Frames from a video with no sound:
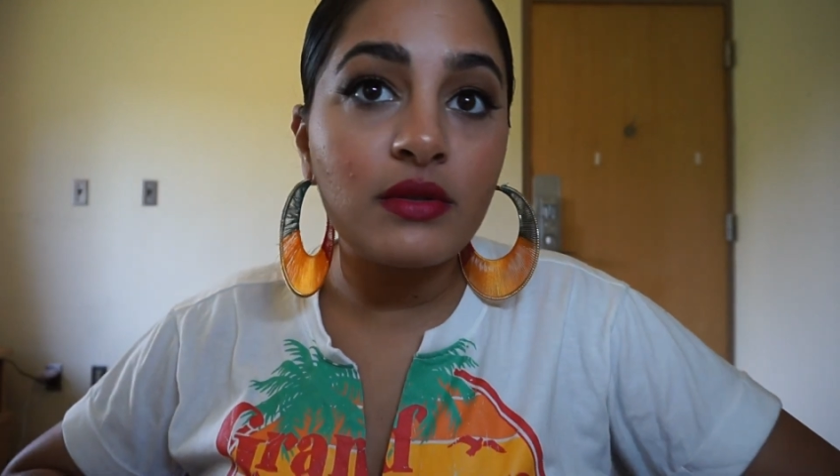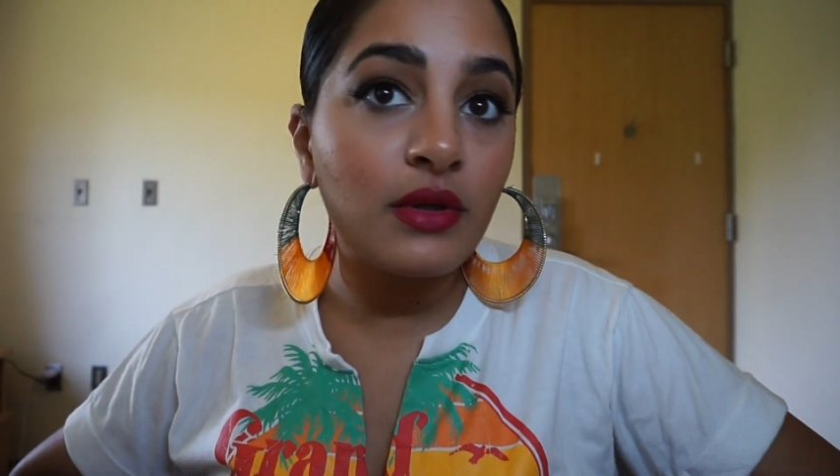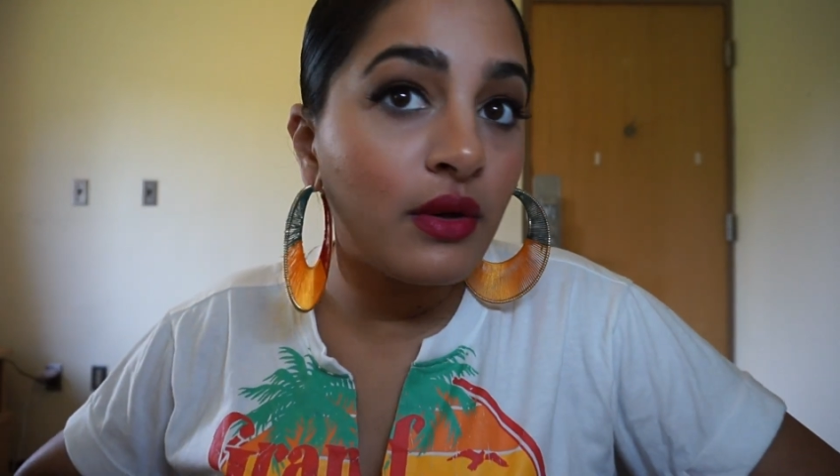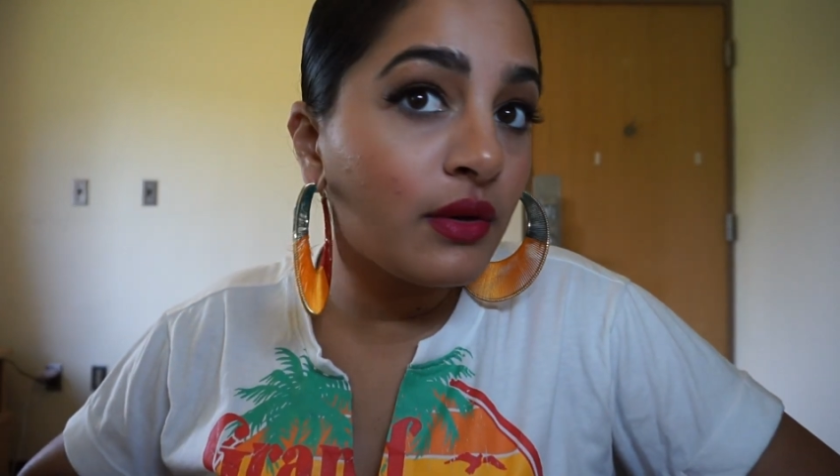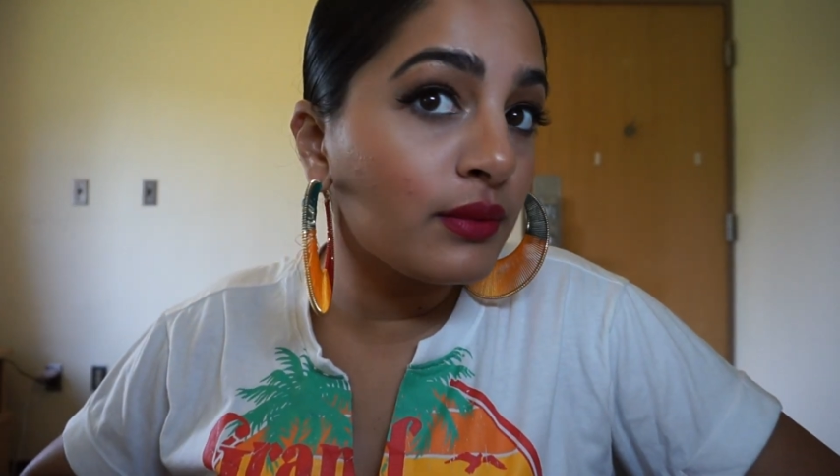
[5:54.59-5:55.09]

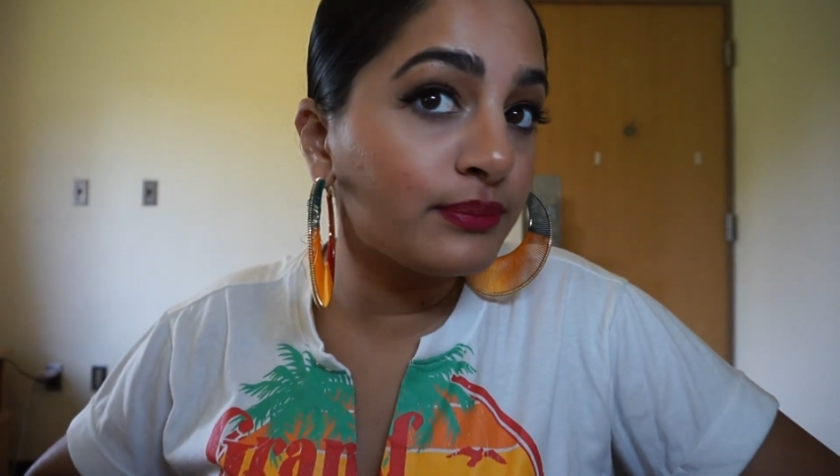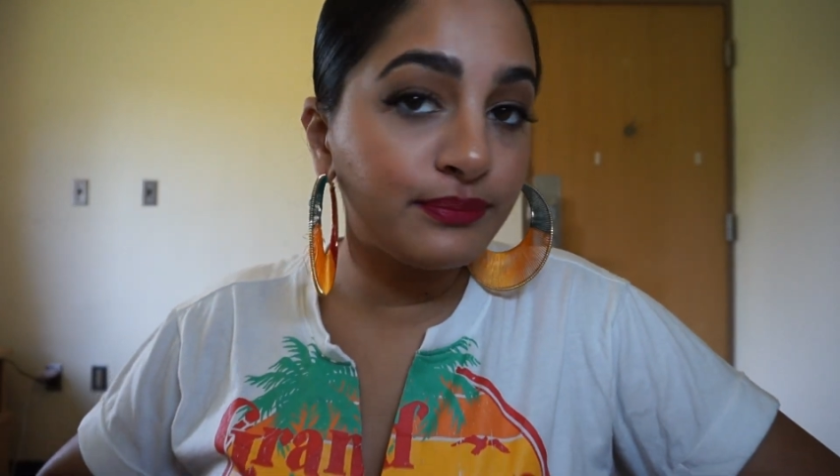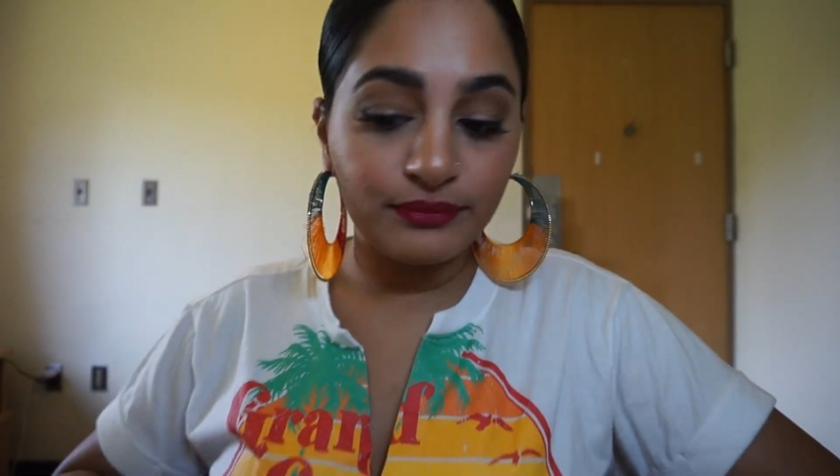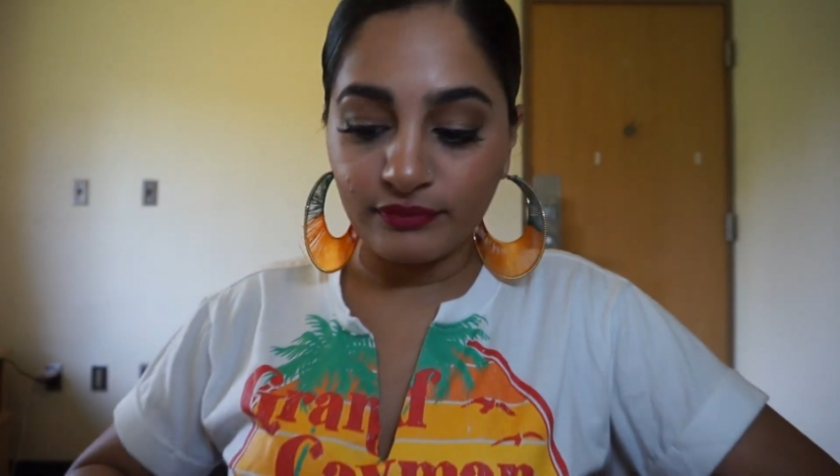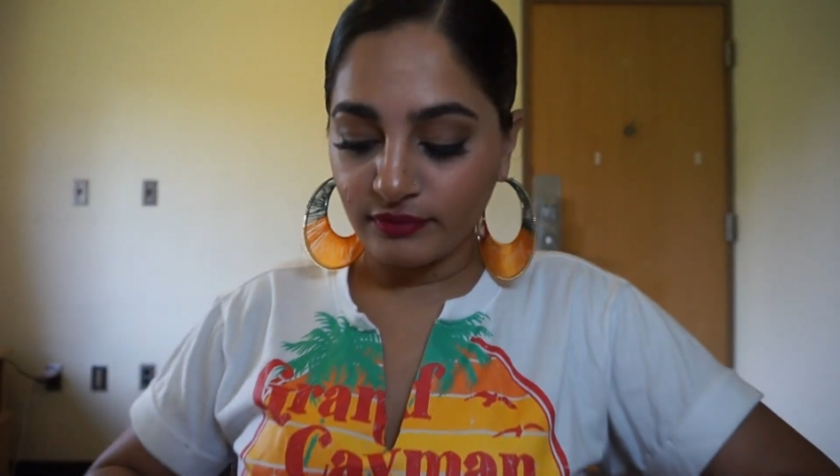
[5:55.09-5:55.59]
So
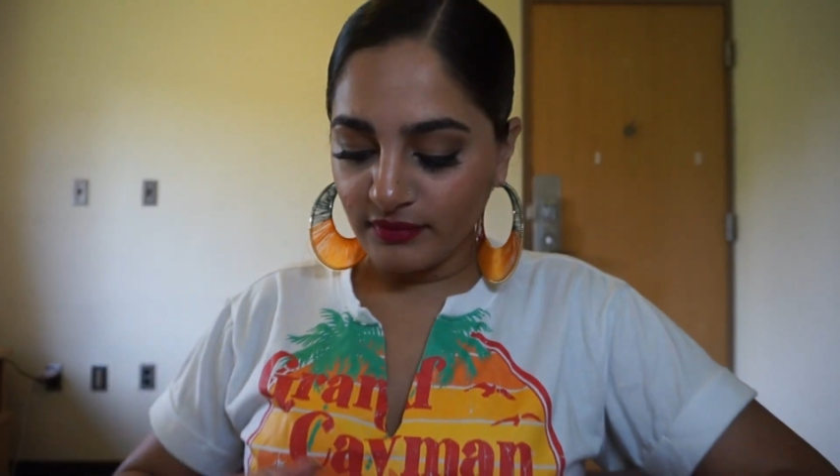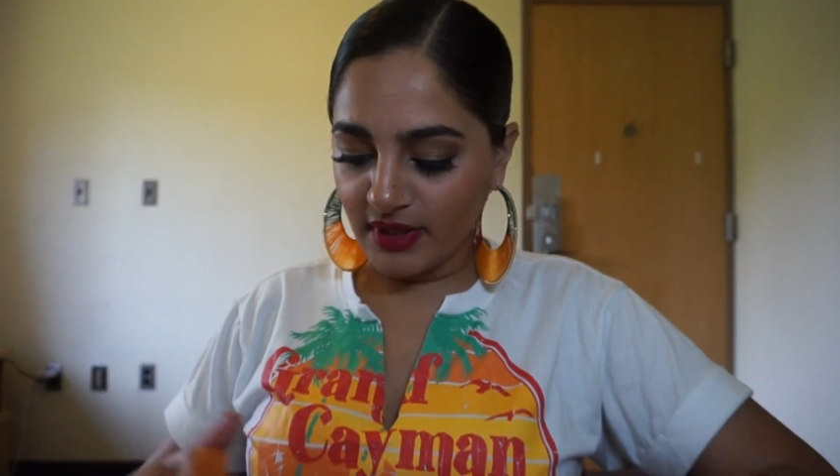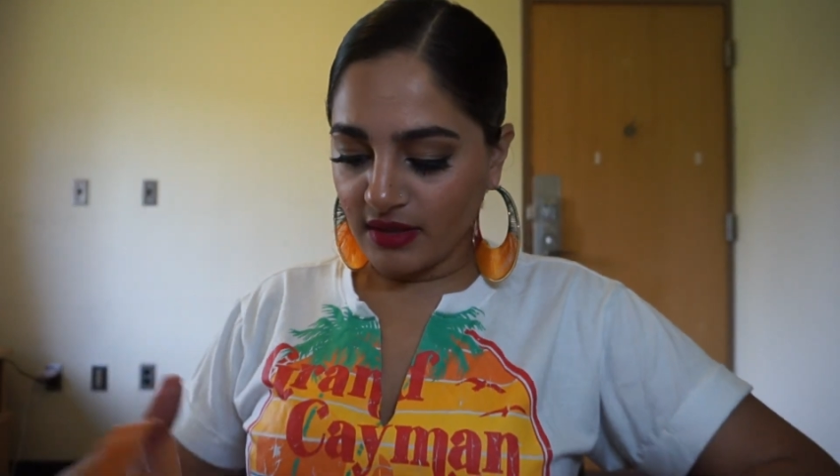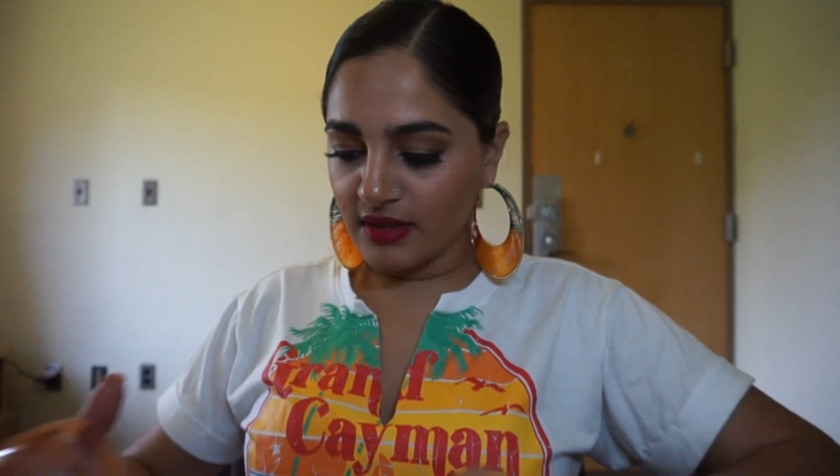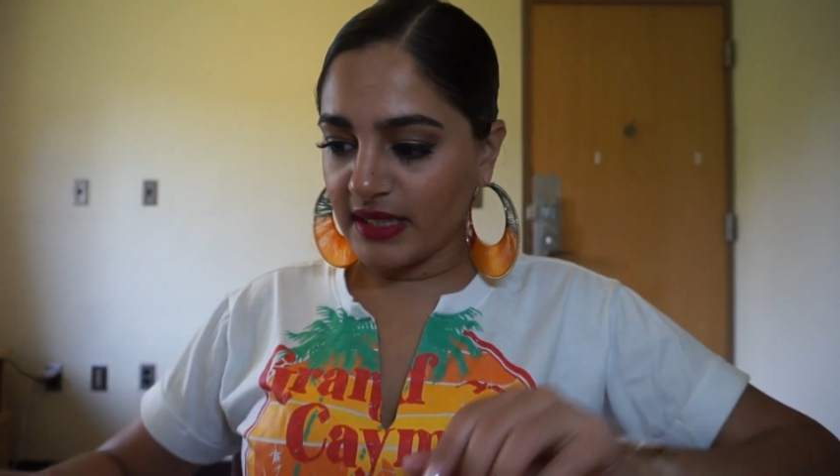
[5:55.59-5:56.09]

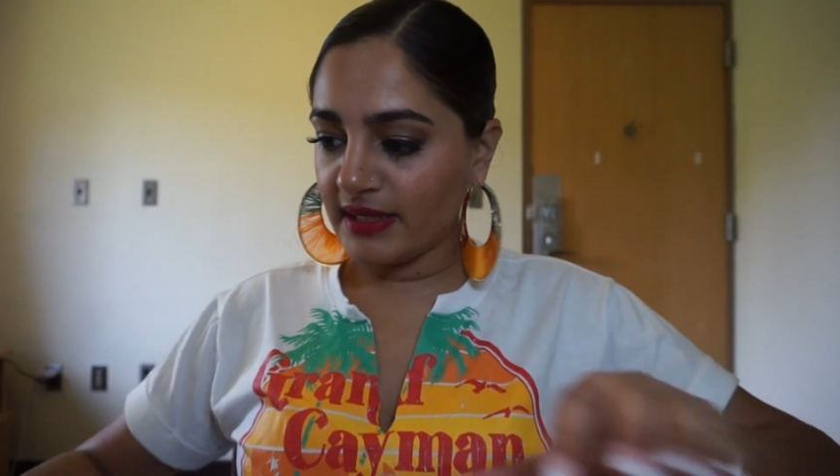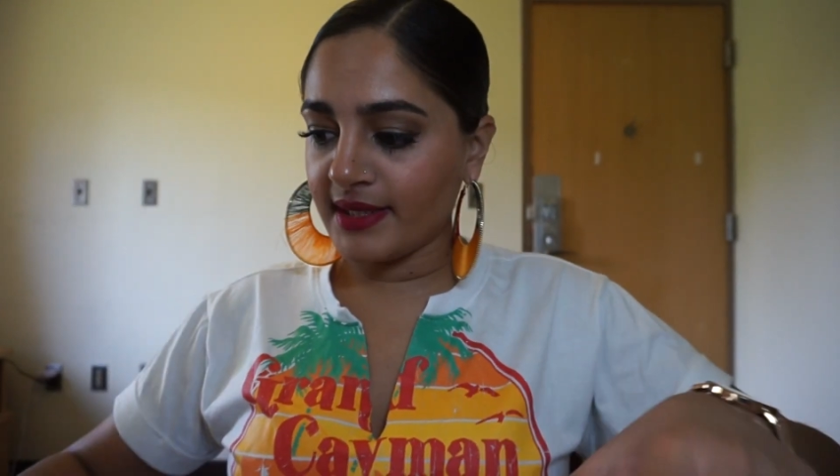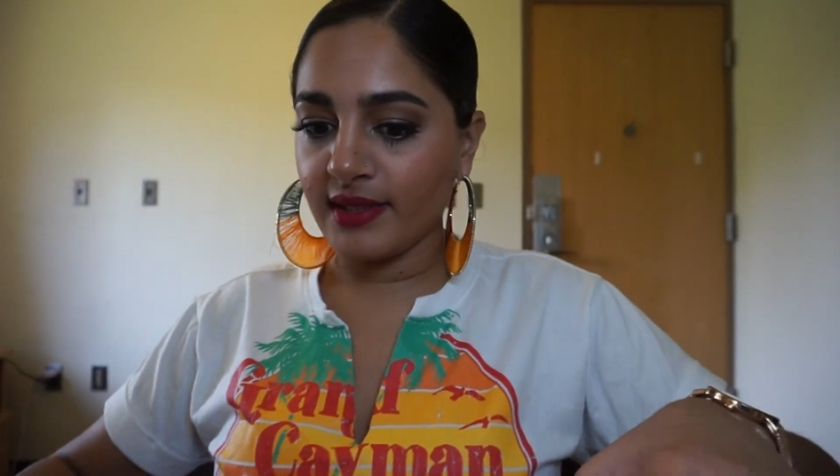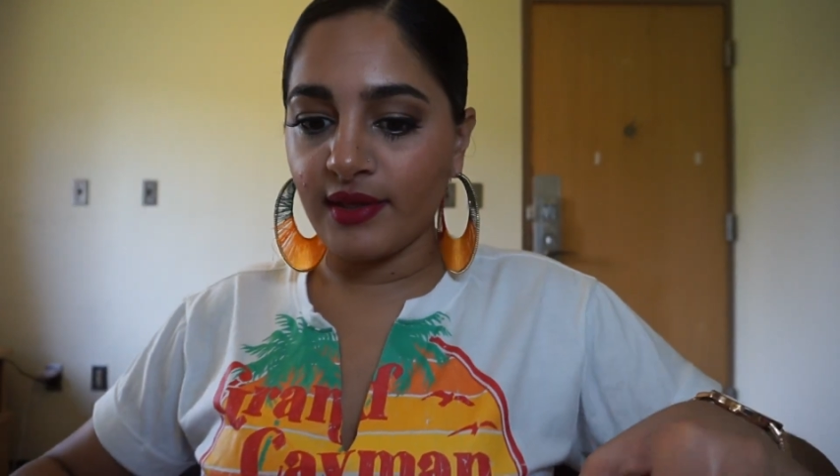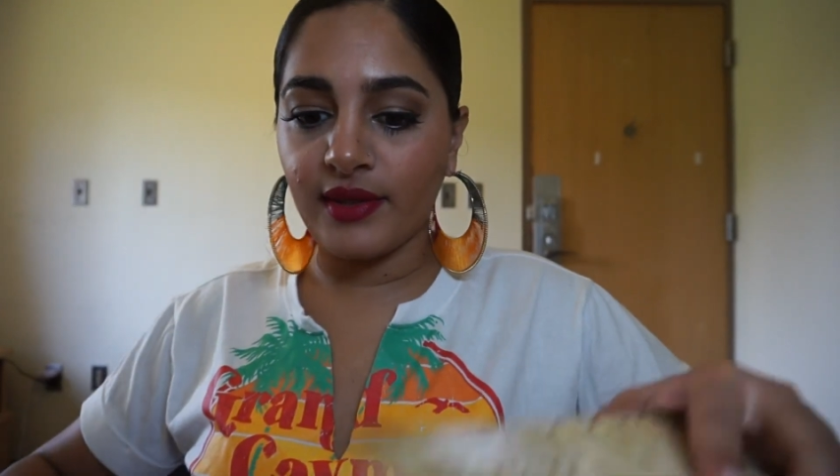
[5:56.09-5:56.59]
since
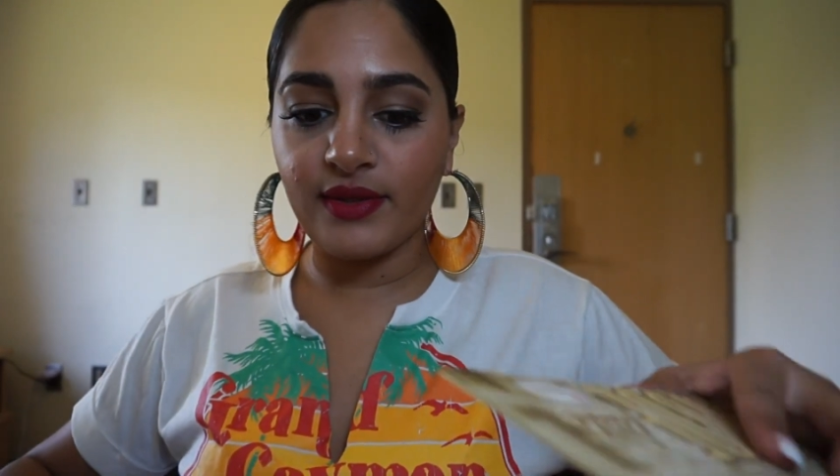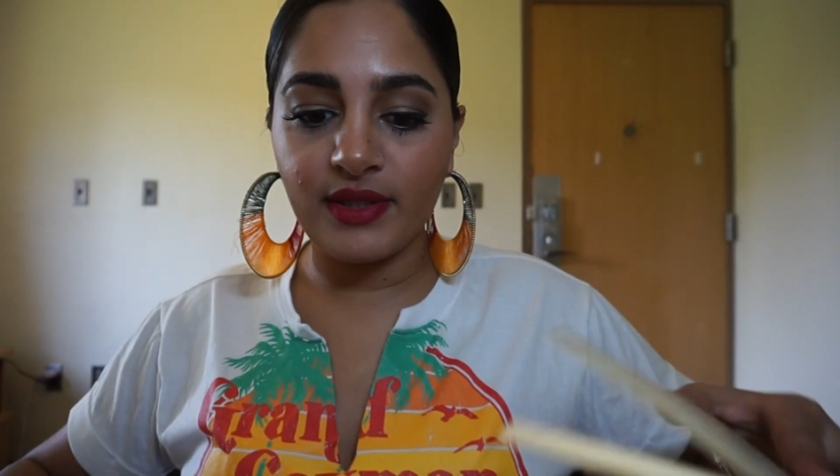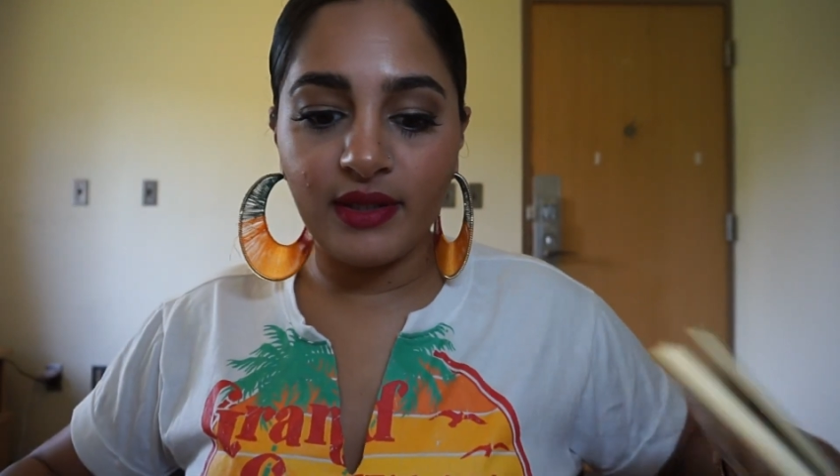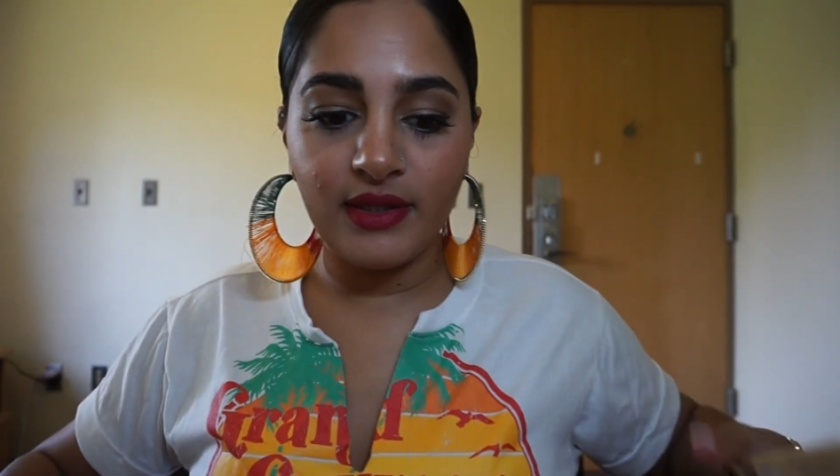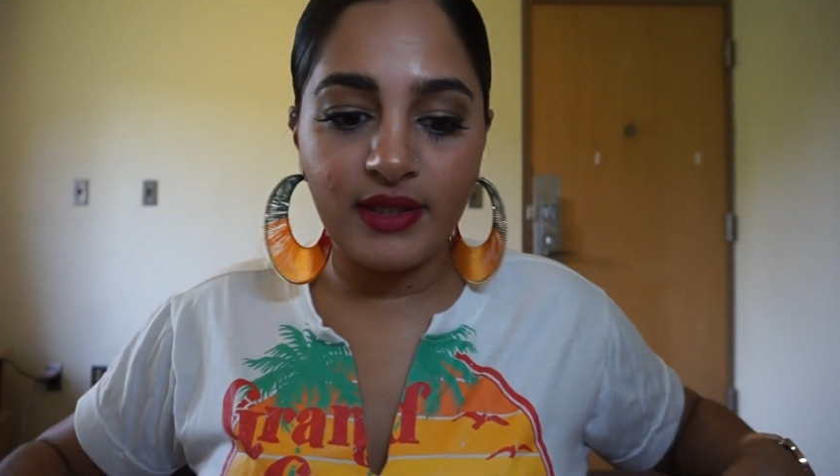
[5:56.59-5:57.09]
it is a